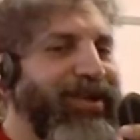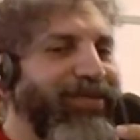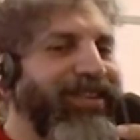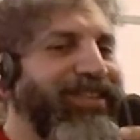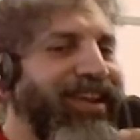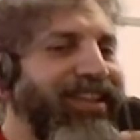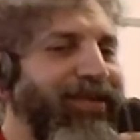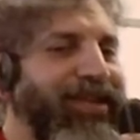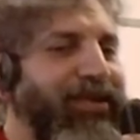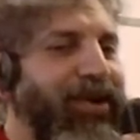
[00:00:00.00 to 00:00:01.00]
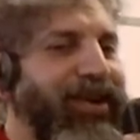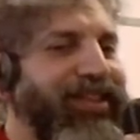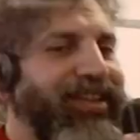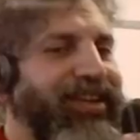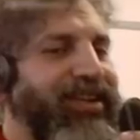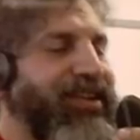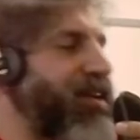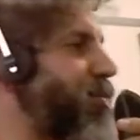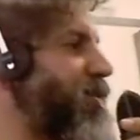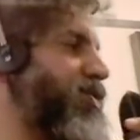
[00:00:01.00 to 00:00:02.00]
Please tell us a bit about it.
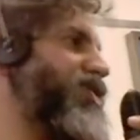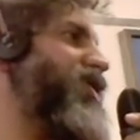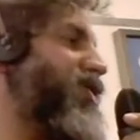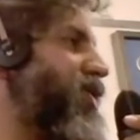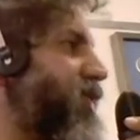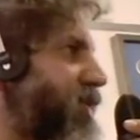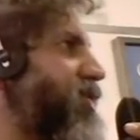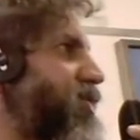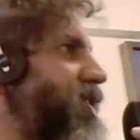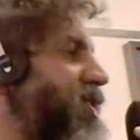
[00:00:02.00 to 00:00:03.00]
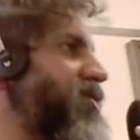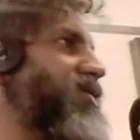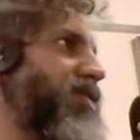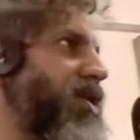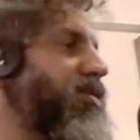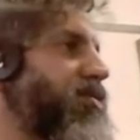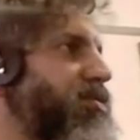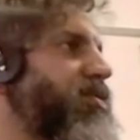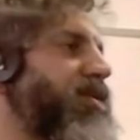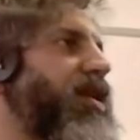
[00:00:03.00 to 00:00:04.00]
I mean, you don't need to enter into details about
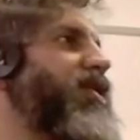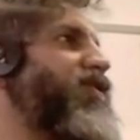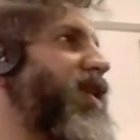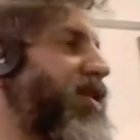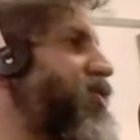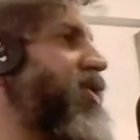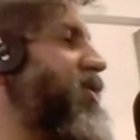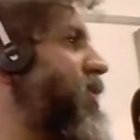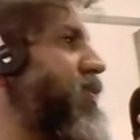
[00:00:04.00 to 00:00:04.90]
how it's financed or anything.